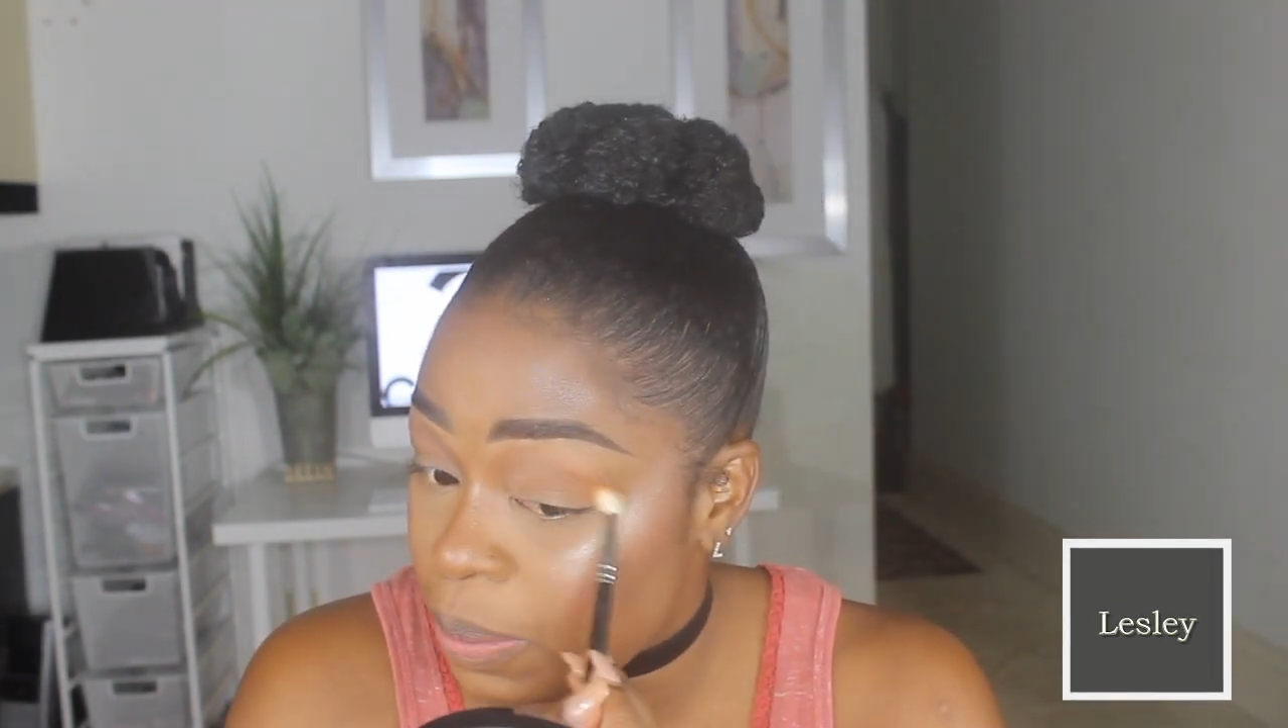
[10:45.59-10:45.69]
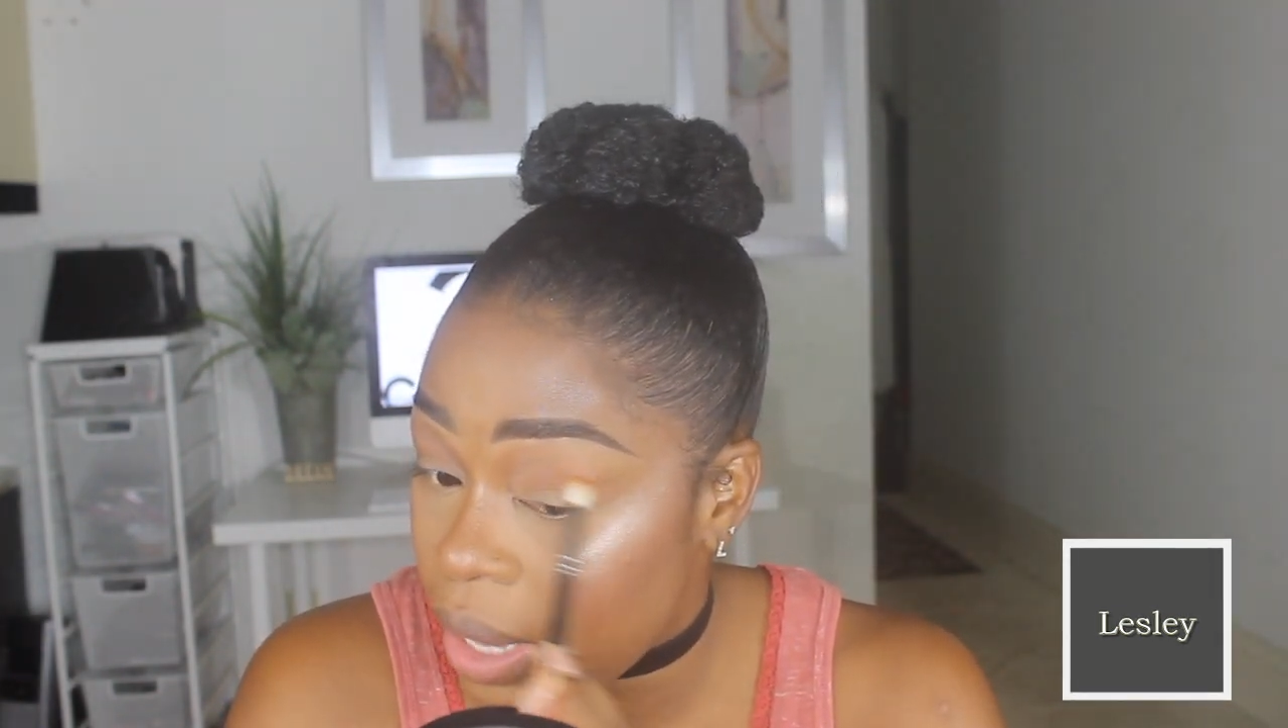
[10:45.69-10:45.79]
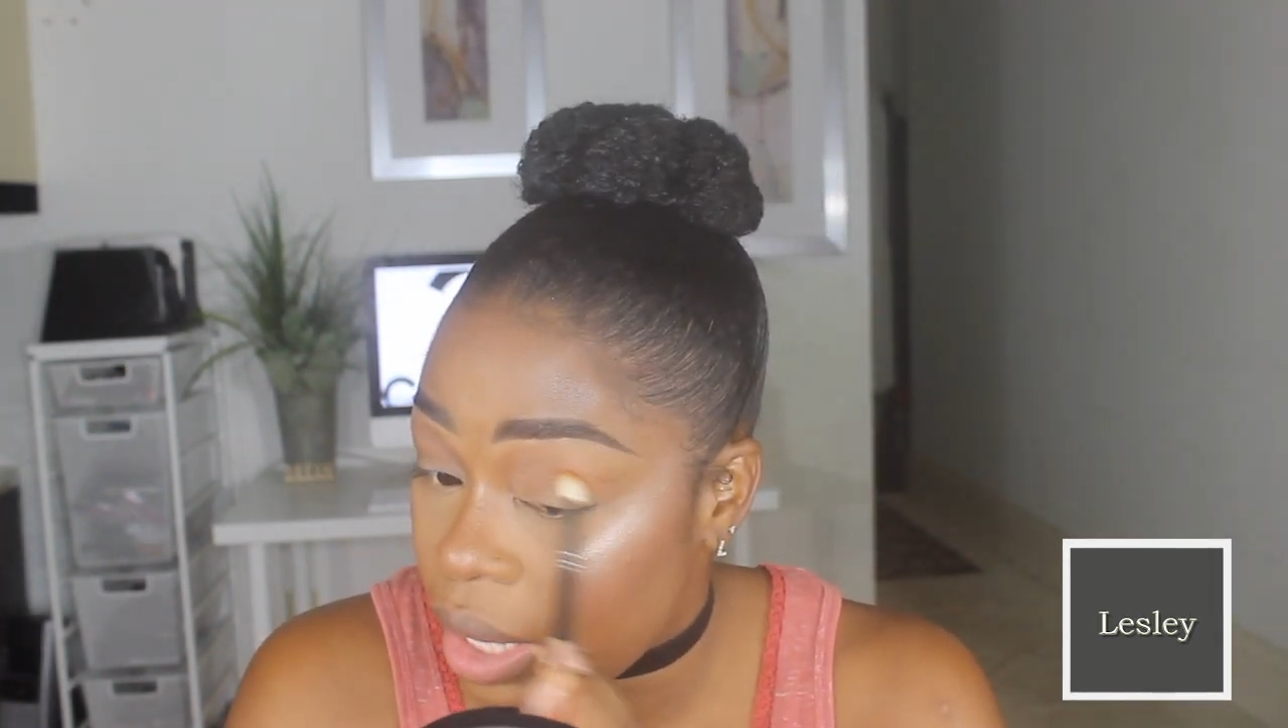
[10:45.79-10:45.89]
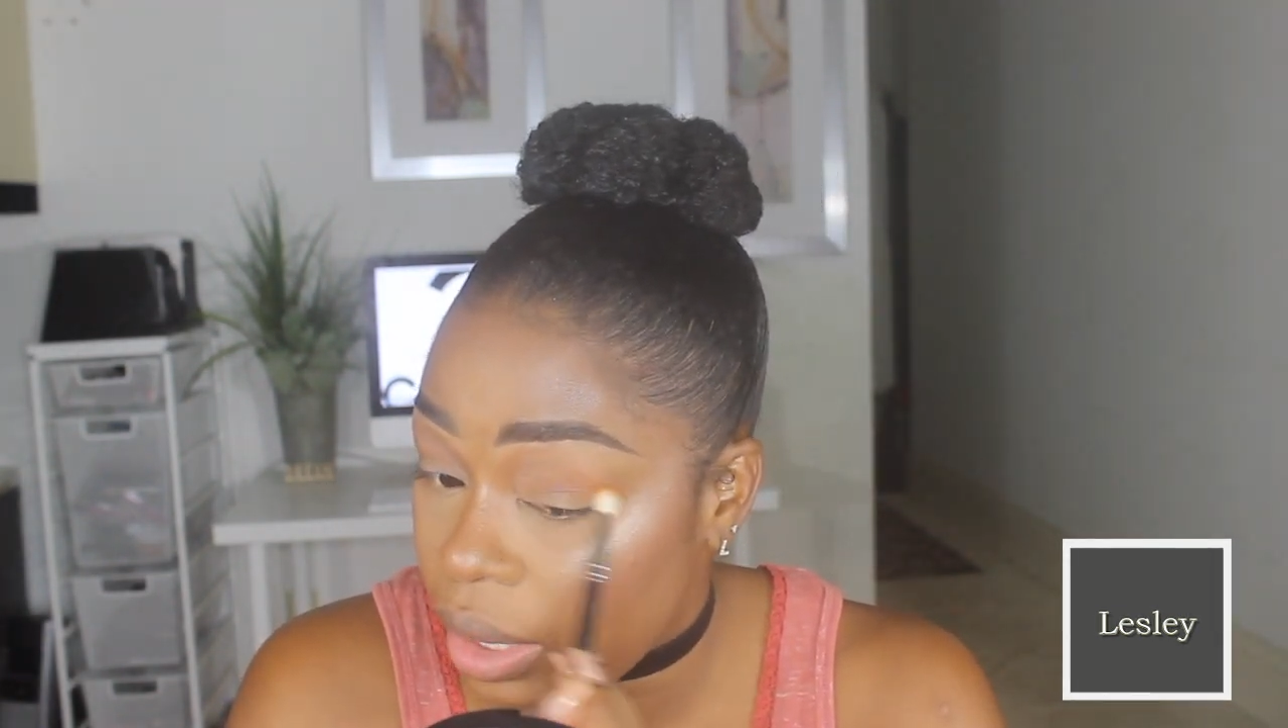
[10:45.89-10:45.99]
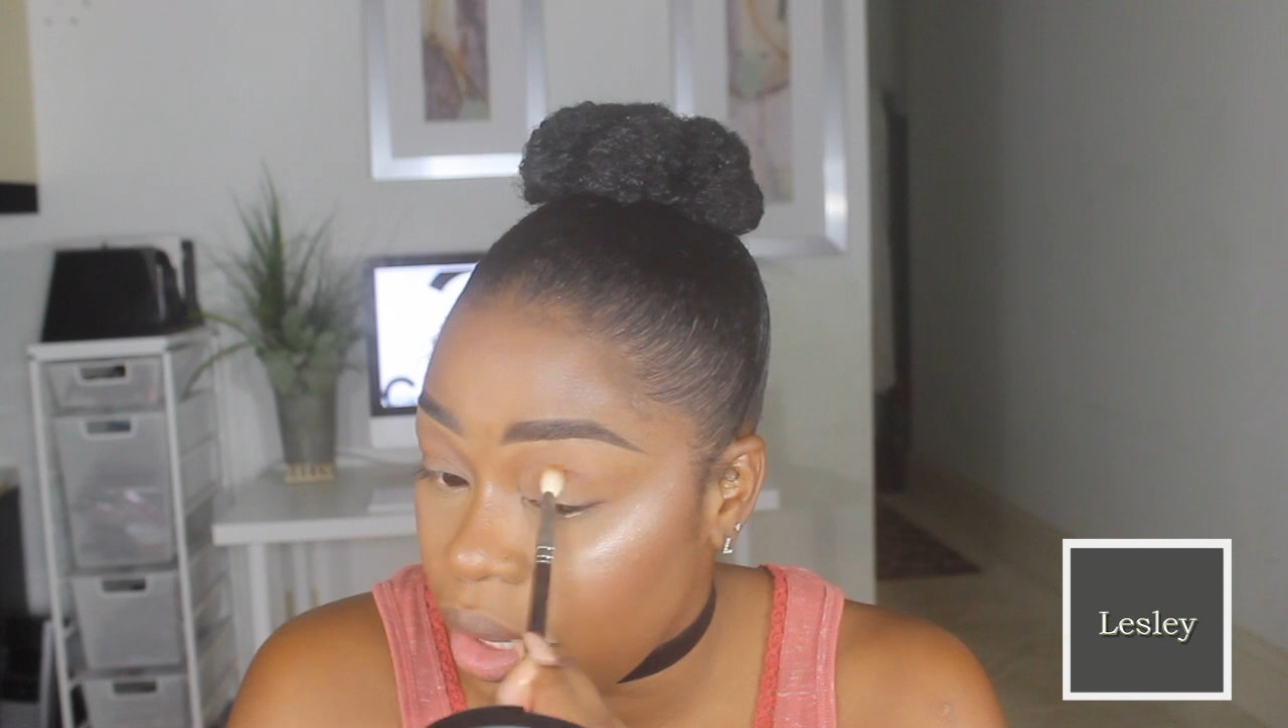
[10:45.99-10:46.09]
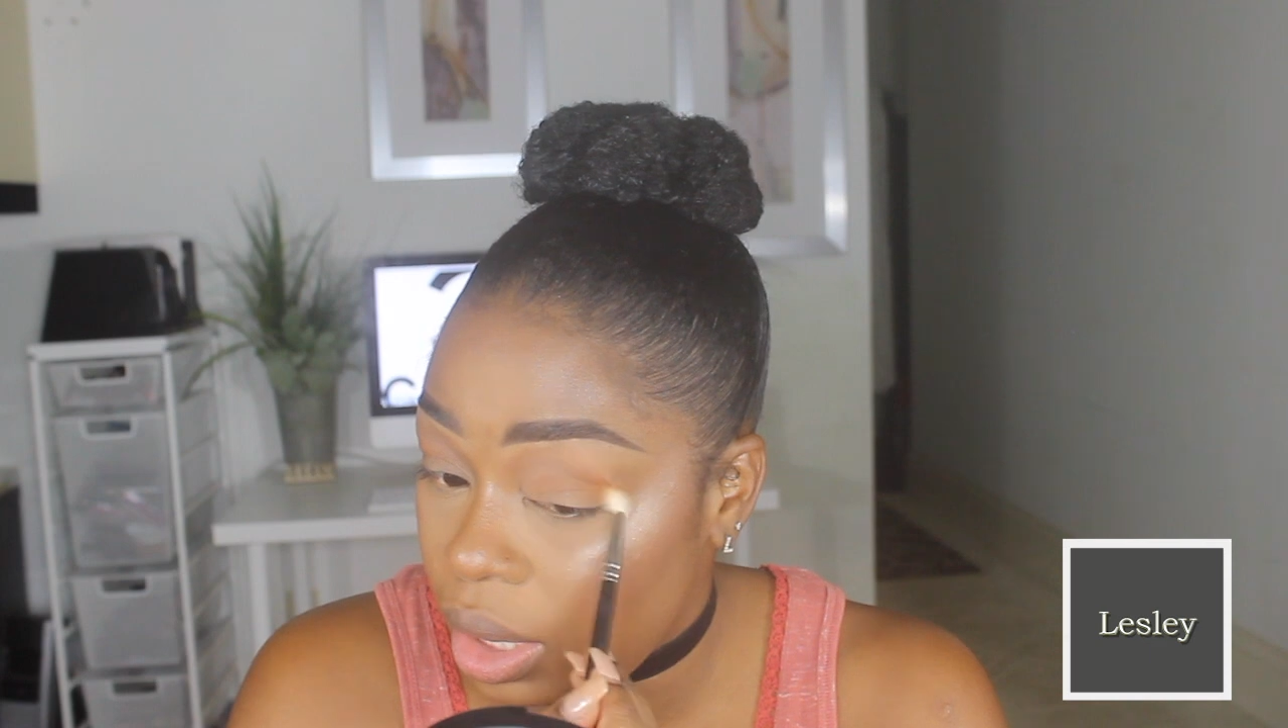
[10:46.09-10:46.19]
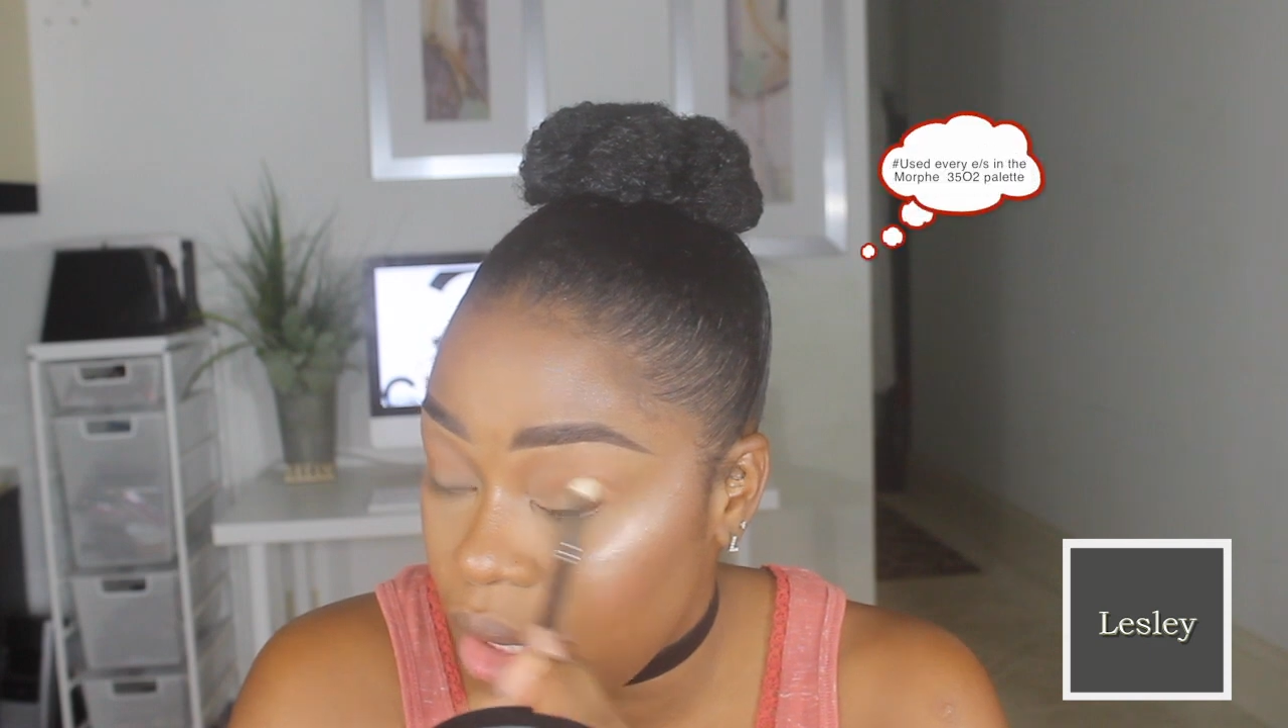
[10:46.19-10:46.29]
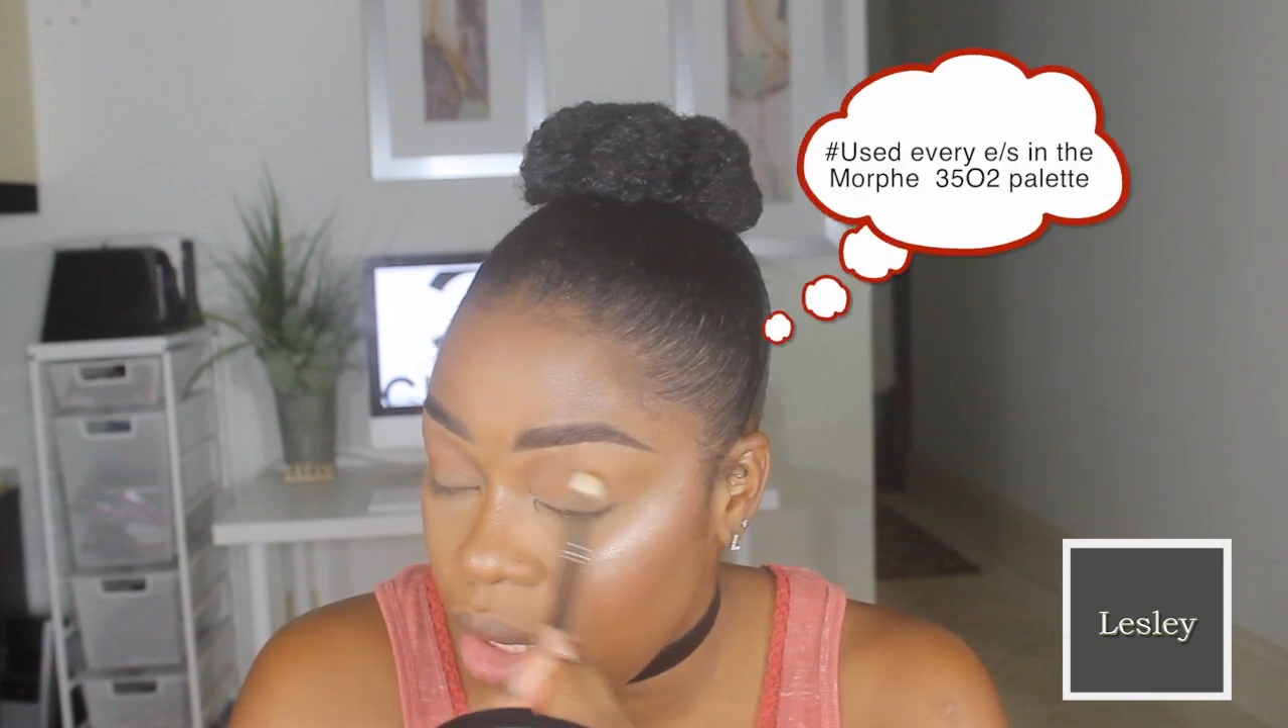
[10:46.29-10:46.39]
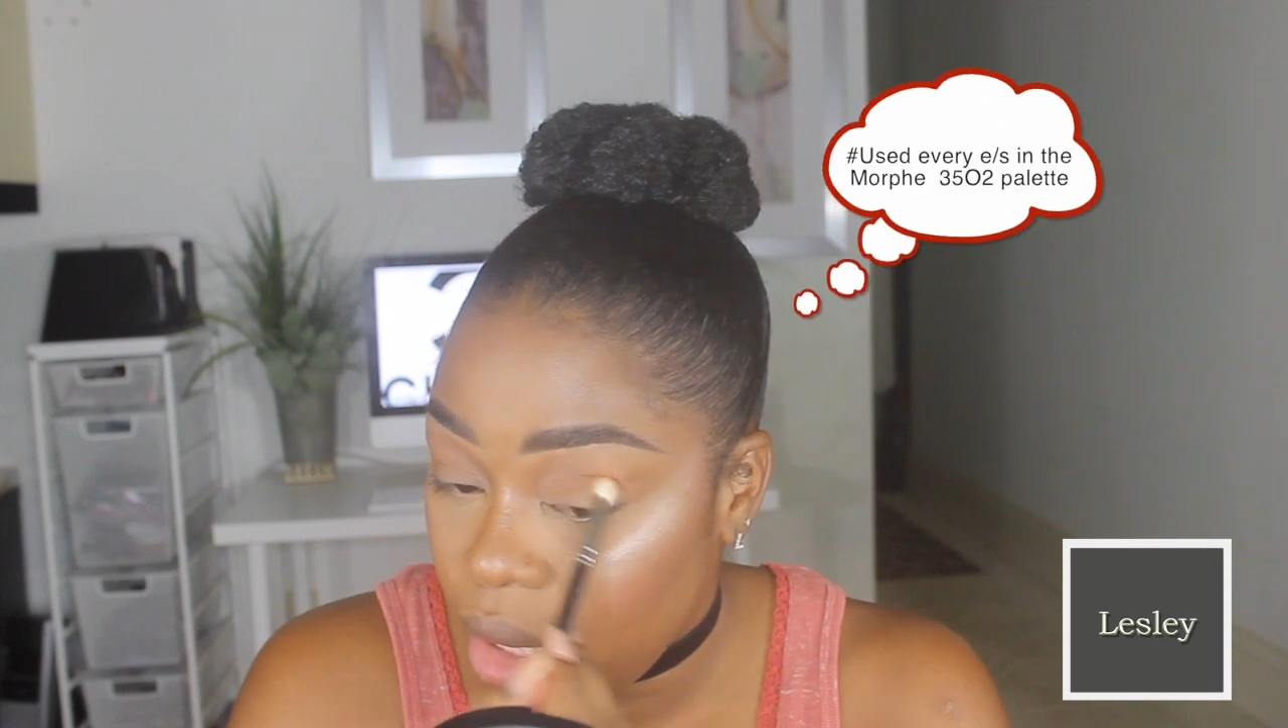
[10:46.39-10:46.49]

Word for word: palette.